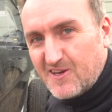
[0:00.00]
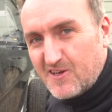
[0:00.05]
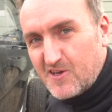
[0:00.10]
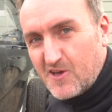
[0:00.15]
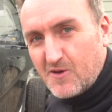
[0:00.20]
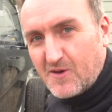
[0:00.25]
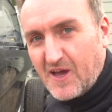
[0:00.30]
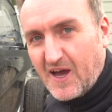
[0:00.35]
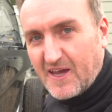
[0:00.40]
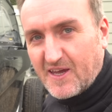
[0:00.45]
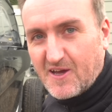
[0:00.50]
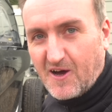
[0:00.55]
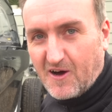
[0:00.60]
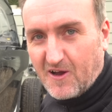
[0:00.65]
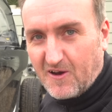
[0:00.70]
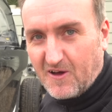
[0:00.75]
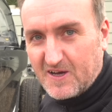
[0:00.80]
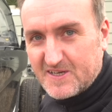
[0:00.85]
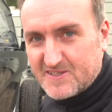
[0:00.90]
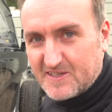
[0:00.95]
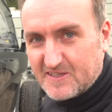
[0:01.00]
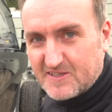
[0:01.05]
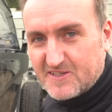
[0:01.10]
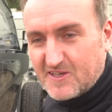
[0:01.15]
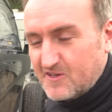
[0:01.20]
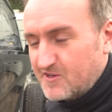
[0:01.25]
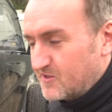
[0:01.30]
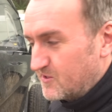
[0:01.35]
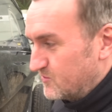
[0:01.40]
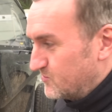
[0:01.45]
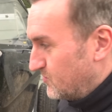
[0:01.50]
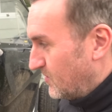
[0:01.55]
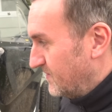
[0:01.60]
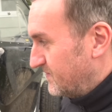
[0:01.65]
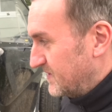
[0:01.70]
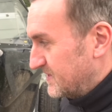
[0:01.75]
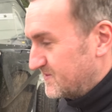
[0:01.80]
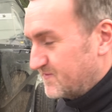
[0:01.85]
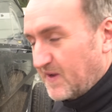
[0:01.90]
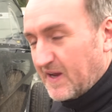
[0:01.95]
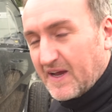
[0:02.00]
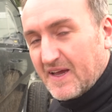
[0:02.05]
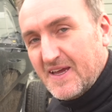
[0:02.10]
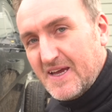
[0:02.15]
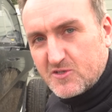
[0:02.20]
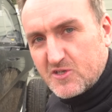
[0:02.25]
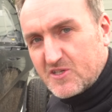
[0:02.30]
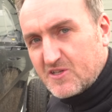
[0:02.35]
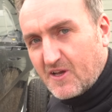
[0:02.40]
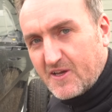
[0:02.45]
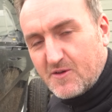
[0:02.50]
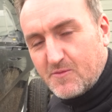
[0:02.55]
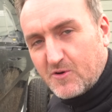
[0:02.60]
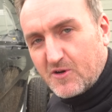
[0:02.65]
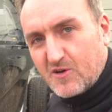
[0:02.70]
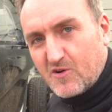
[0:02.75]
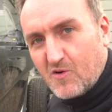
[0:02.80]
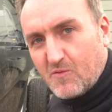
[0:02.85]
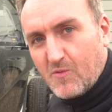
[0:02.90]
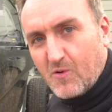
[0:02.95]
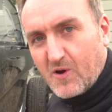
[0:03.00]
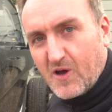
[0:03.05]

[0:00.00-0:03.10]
a UK car licence and you can drive this thing just like you would a normal